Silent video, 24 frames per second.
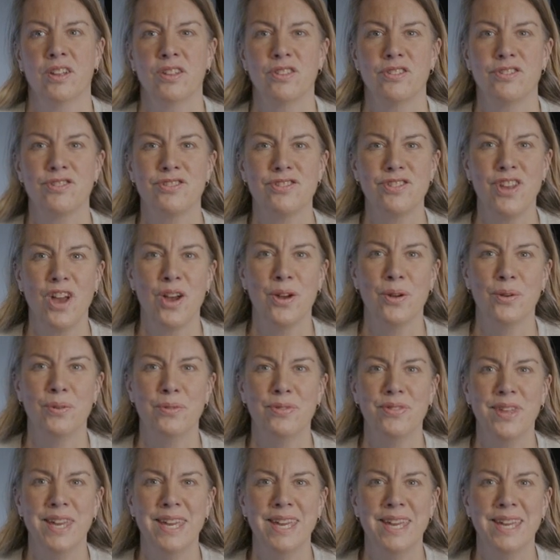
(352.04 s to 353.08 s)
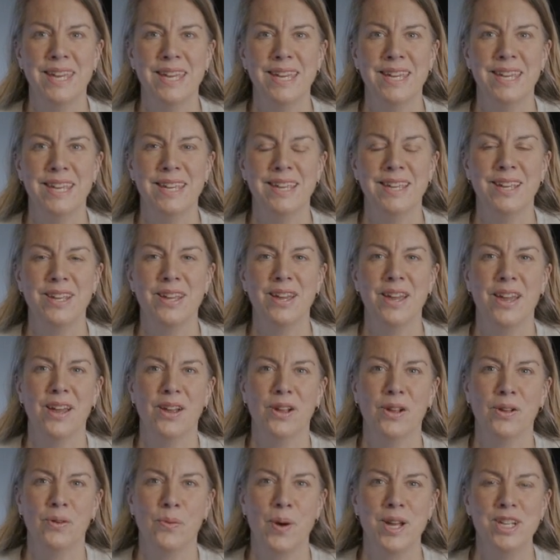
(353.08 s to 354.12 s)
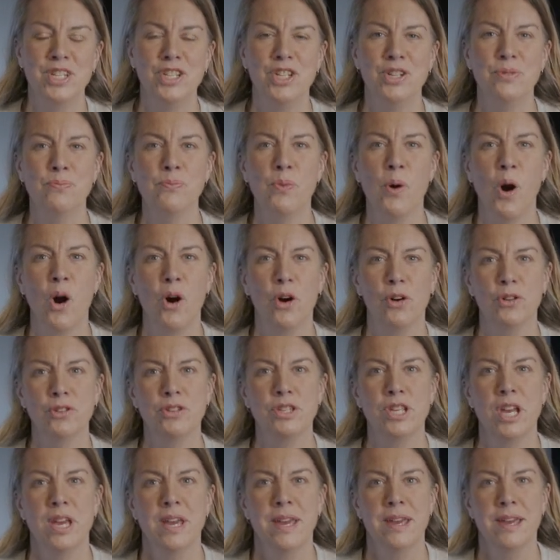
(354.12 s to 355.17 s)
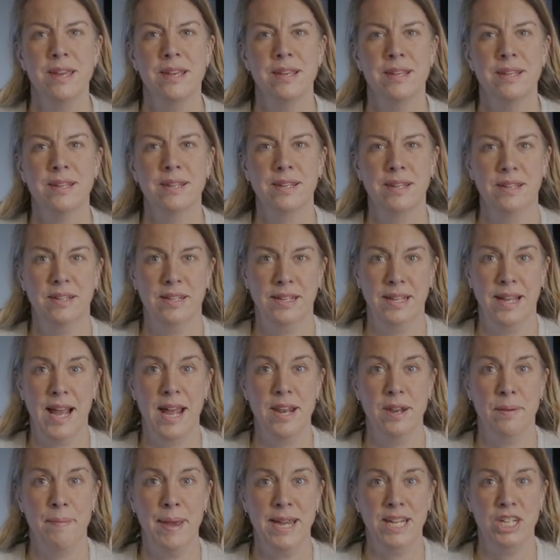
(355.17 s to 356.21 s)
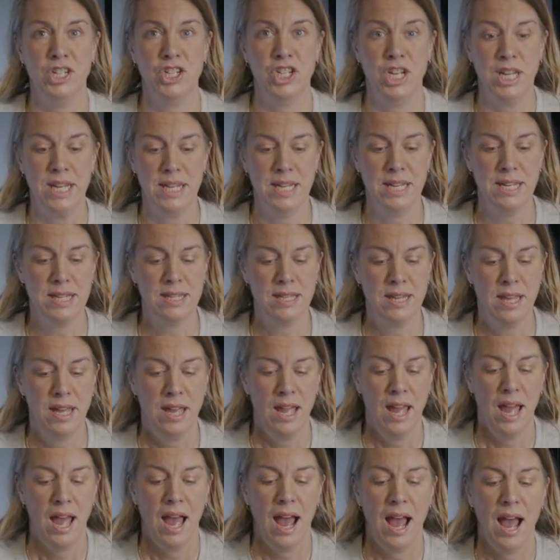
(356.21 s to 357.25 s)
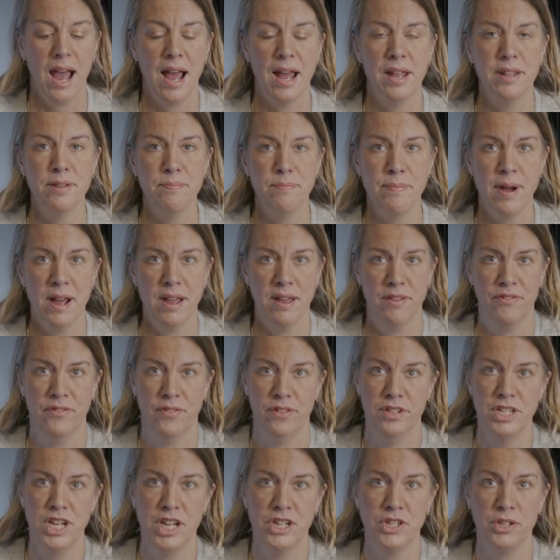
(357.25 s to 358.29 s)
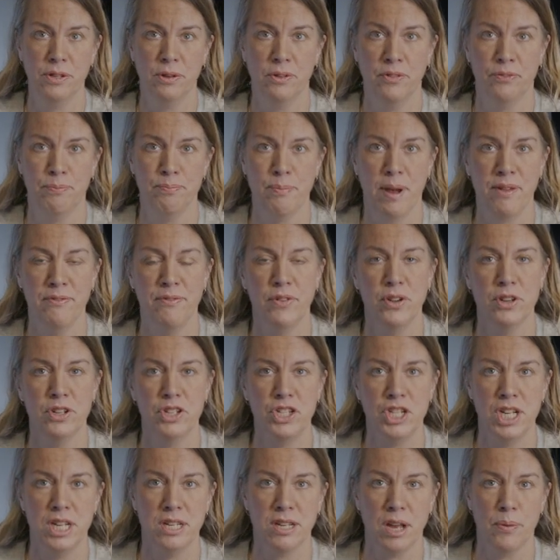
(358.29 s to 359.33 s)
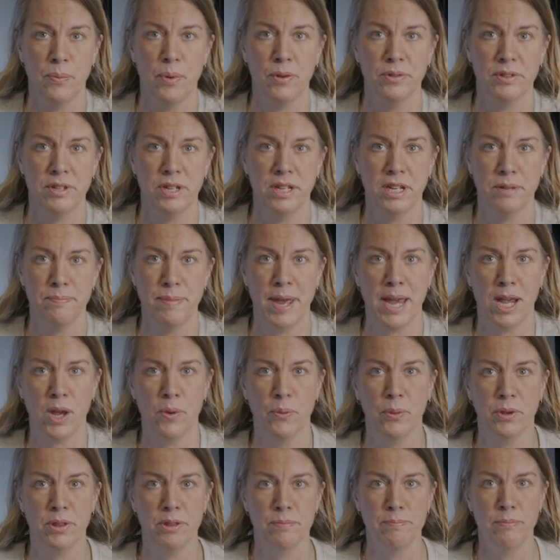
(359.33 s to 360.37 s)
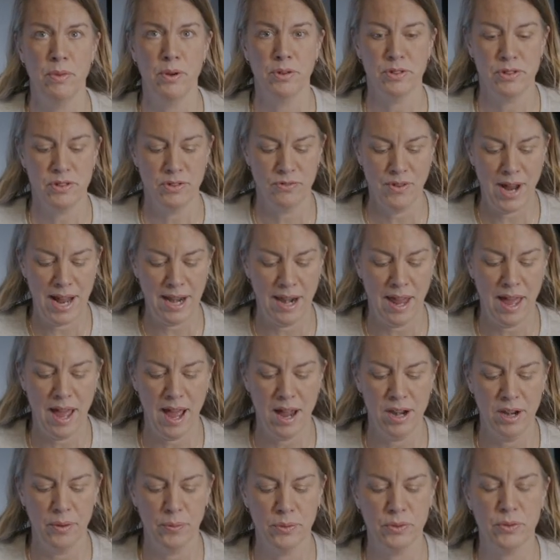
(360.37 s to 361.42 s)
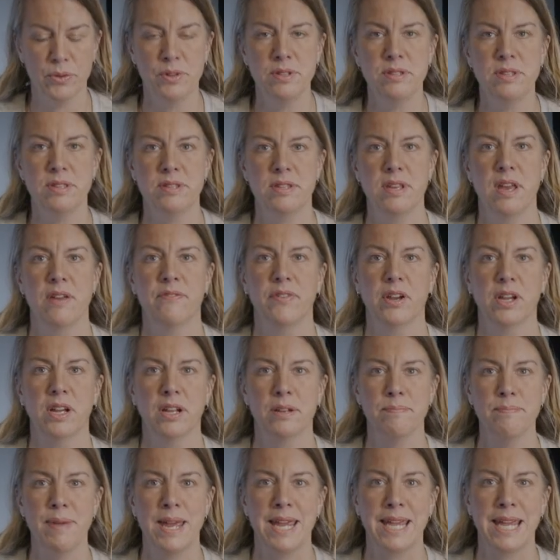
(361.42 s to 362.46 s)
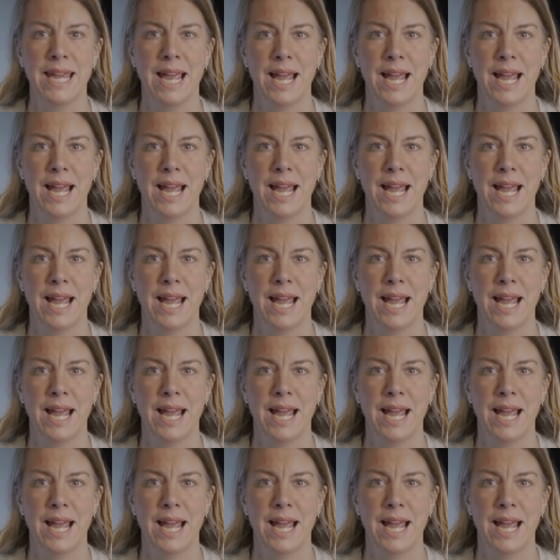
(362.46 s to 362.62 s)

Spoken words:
So the question was, can I make cheese? And my first cheese I wanted to make was mozzarella, and I was going to see if I could make